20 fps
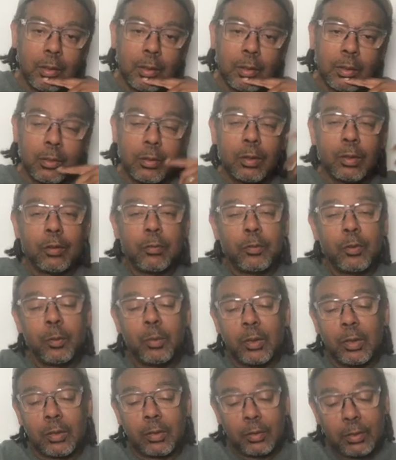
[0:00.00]
then a few
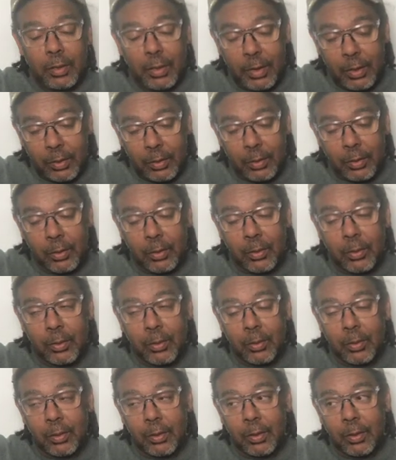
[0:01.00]
minutes later,
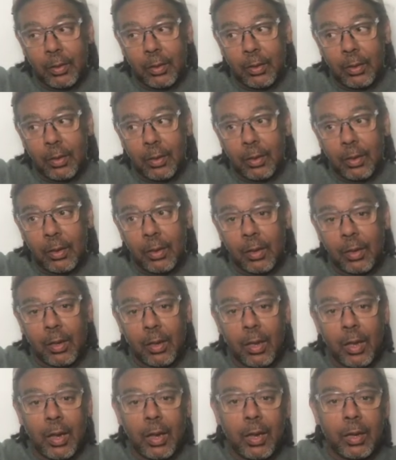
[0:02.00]

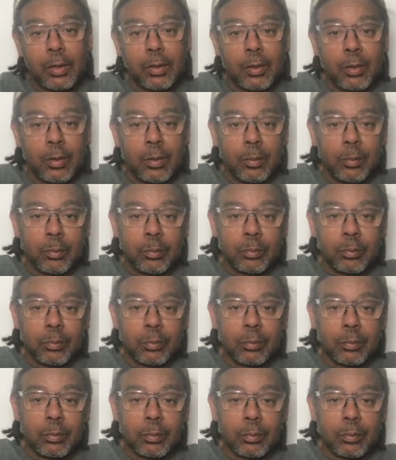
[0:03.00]
I um,
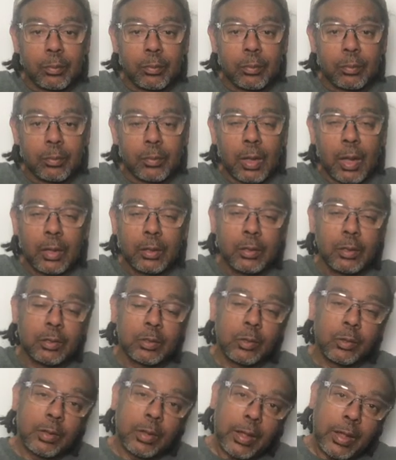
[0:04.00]
I looked
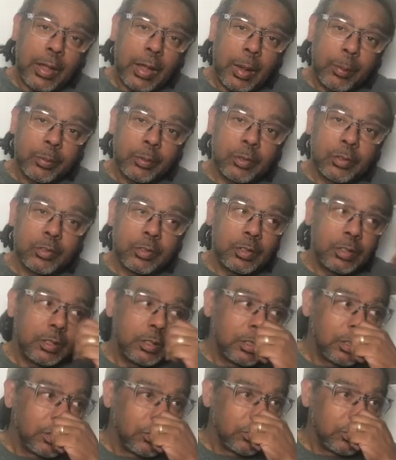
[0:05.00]
on the app to
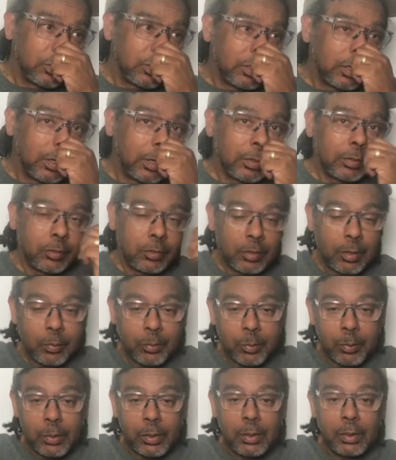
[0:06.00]
see if she had
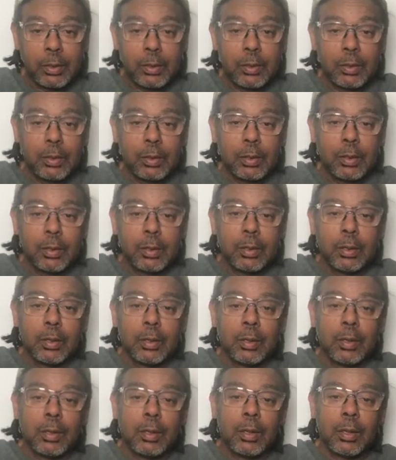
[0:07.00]
tipped me,
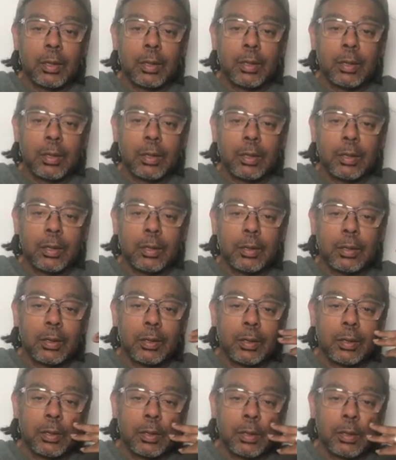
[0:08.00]
and
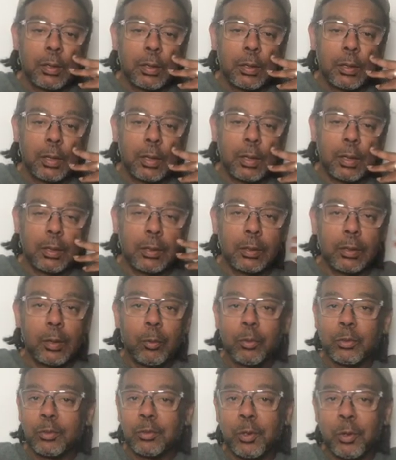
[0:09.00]
there
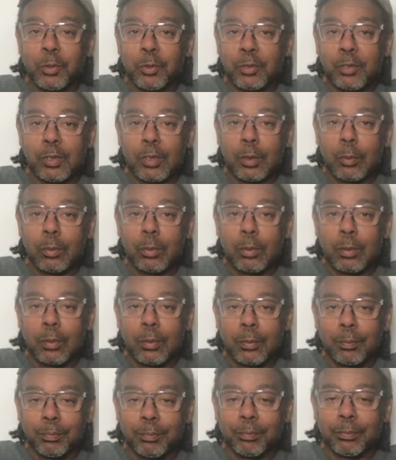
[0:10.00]
was no tip.
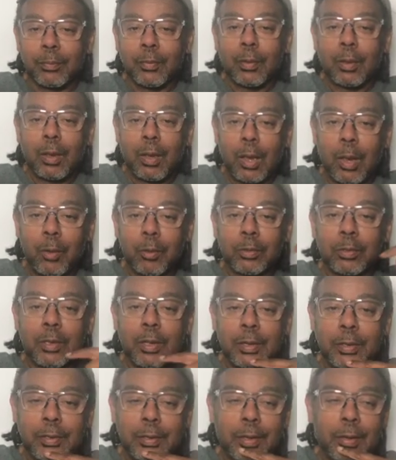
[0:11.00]
I was
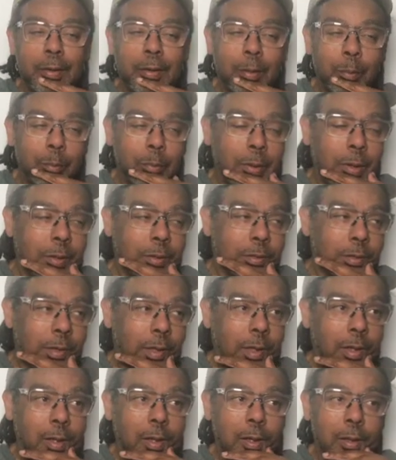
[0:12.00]
like, yeah, that batch
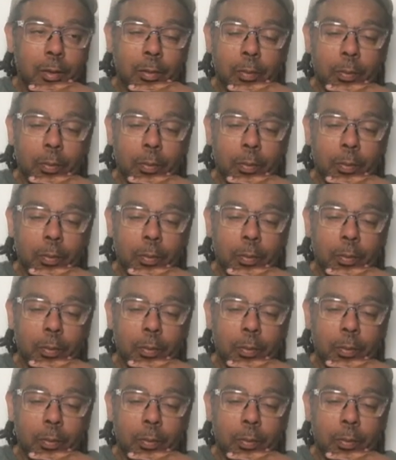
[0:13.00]
lied.